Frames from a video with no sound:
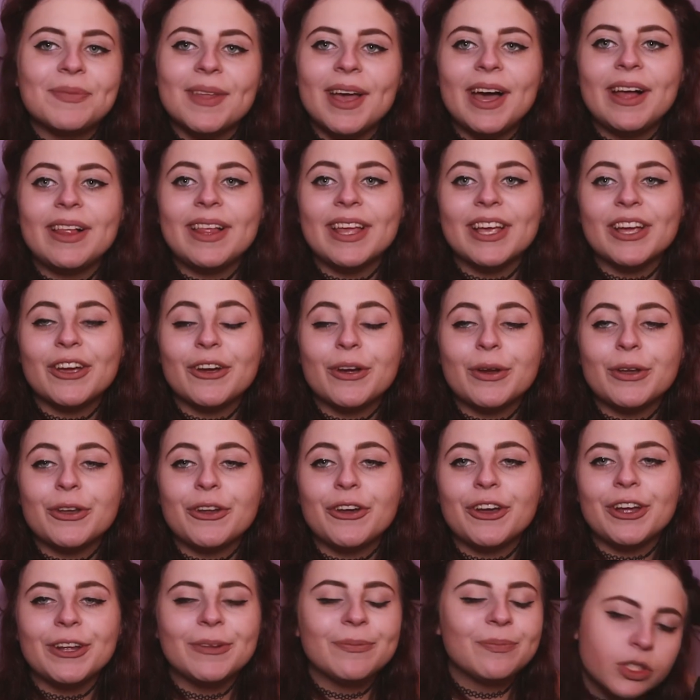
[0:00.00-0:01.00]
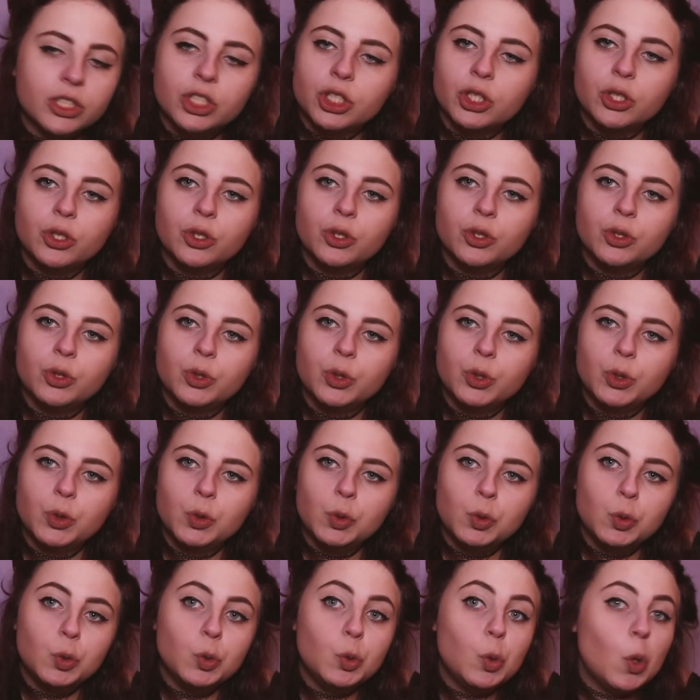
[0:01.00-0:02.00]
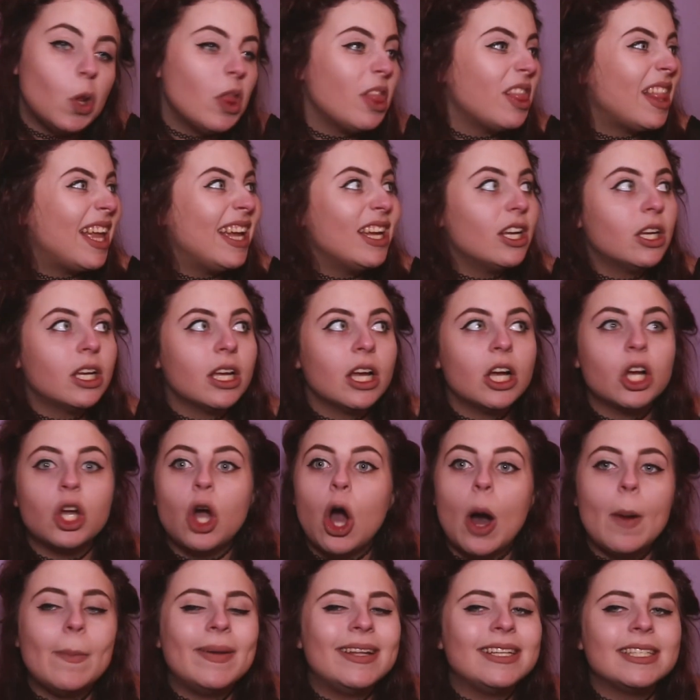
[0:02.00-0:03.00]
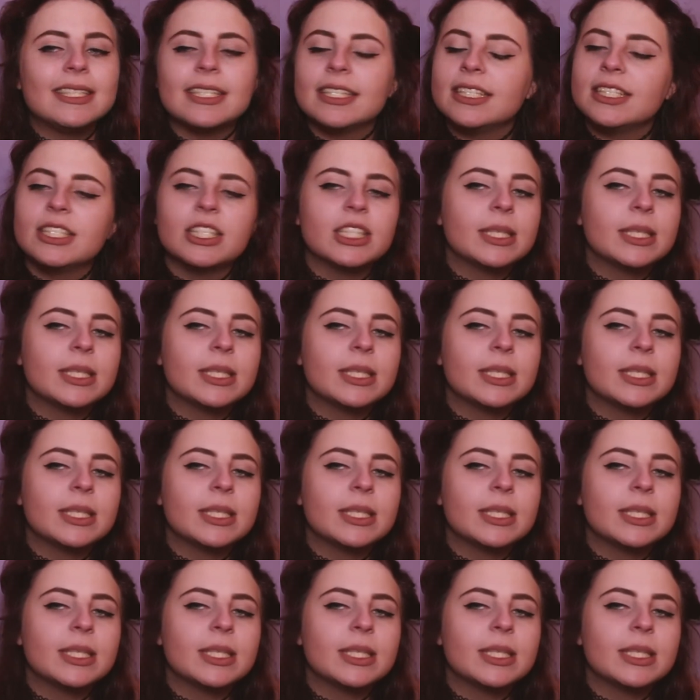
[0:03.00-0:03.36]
I like her now. So like, comment,